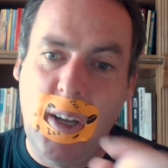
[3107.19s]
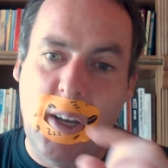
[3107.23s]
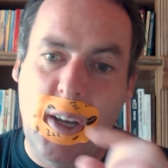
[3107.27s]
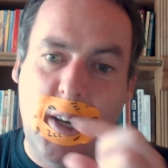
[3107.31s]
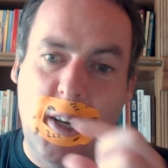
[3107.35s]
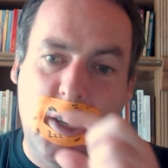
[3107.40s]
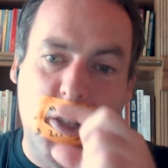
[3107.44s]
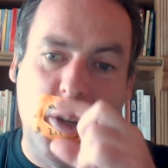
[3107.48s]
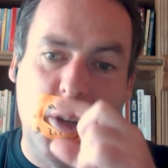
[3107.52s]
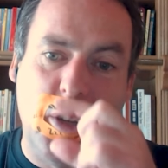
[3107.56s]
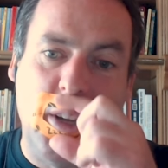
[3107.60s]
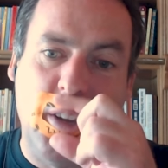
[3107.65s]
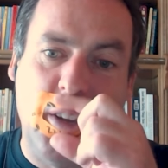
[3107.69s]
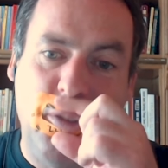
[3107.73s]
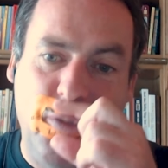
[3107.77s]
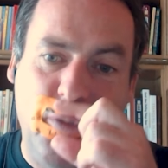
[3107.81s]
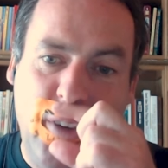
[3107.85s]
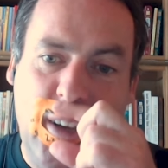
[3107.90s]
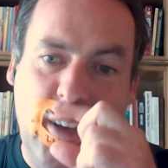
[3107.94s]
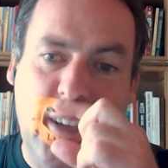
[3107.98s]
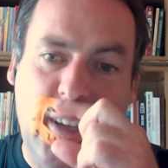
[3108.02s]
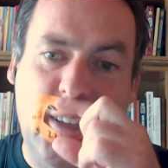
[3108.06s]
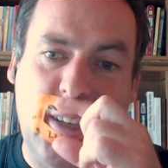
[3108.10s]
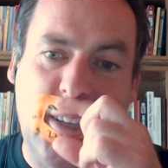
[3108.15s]
So they
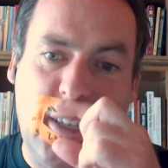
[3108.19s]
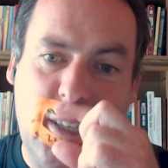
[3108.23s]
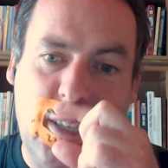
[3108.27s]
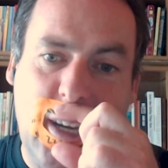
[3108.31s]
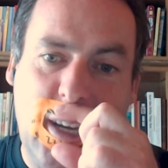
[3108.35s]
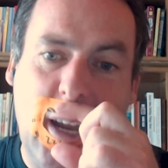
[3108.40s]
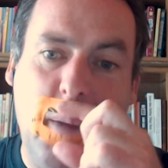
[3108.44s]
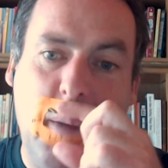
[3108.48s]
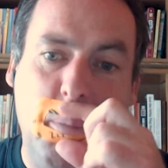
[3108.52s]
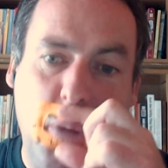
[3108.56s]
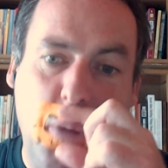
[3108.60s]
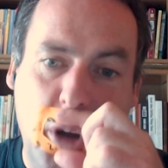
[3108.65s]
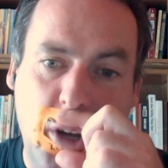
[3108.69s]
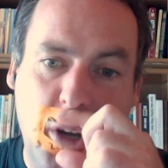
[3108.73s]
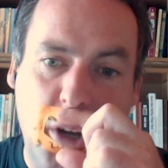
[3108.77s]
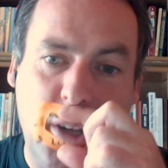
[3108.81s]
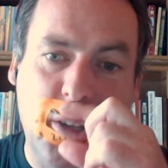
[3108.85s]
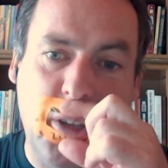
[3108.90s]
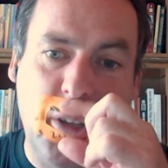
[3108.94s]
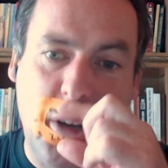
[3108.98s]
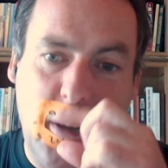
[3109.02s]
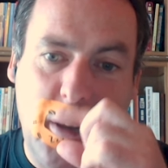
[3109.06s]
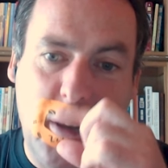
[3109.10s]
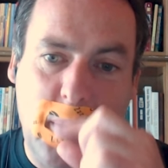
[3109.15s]
feel the tape pulling
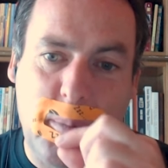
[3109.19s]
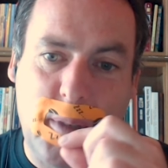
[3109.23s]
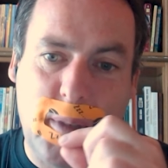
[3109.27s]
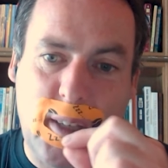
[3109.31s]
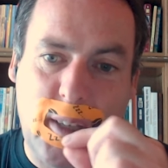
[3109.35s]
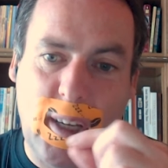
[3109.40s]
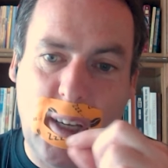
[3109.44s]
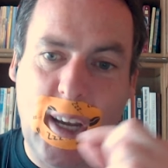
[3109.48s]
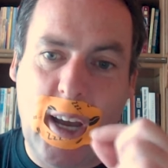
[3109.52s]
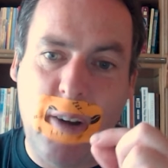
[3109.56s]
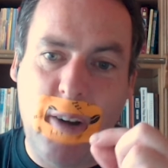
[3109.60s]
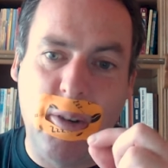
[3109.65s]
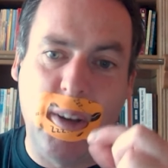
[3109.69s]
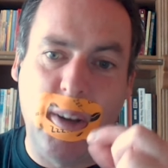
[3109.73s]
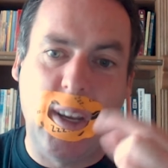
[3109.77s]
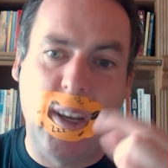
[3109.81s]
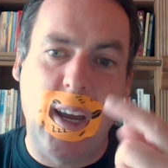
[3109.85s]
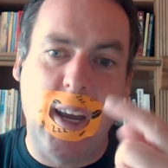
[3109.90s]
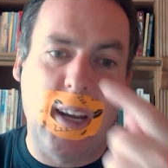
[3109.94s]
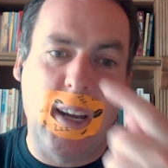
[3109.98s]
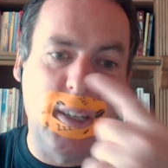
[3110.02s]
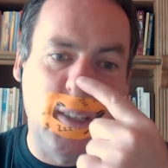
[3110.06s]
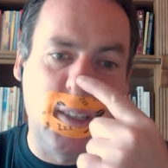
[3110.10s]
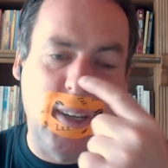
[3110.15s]
their lips together
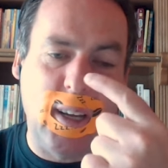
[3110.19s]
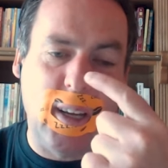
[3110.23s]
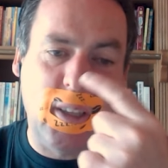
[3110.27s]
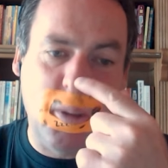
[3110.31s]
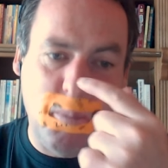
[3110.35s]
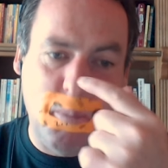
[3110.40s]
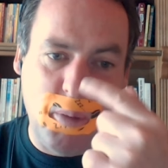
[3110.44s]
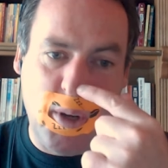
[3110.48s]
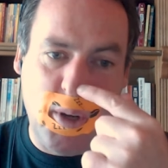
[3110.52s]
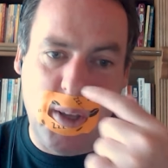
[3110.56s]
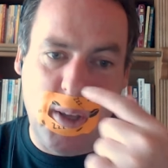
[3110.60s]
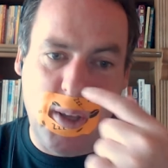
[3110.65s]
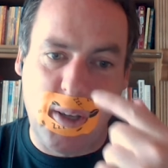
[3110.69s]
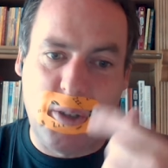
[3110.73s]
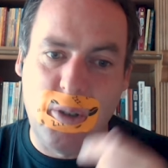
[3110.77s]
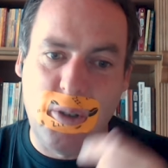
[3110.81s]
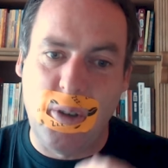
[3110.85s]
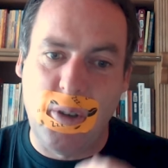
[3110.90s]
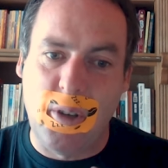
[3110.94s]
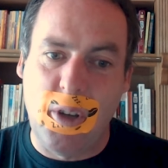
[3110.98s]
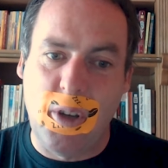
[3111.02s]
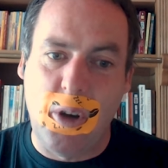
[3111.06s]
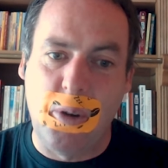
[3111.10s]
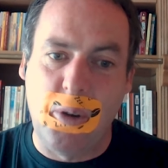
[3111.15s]
again to get them breathing through
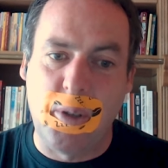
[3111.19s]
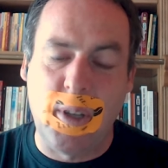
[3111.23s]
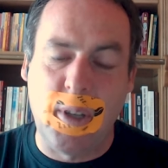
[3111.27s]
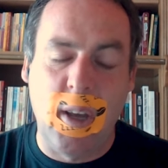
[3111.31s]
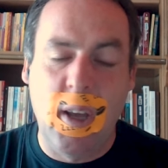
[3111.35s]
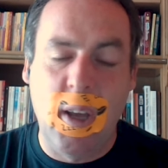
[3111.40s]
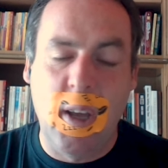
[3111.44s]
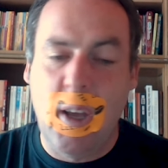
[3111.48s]
the nose.